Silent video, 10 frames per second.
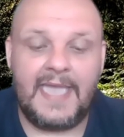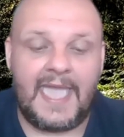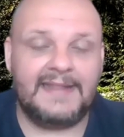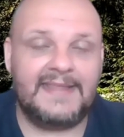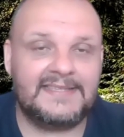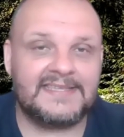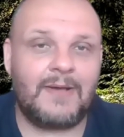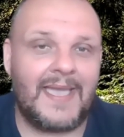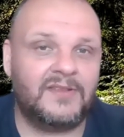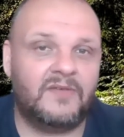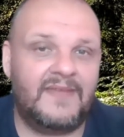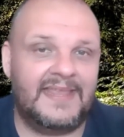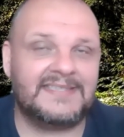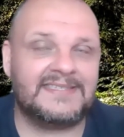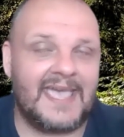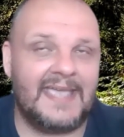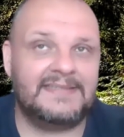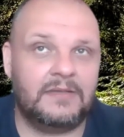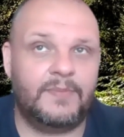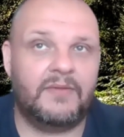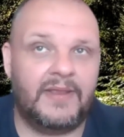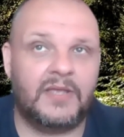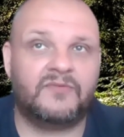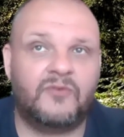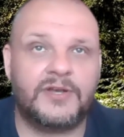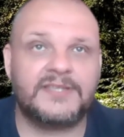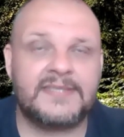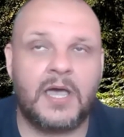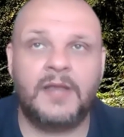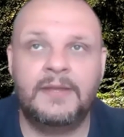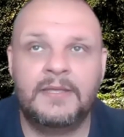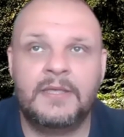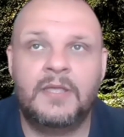And that's kind of an exciting period for the Sun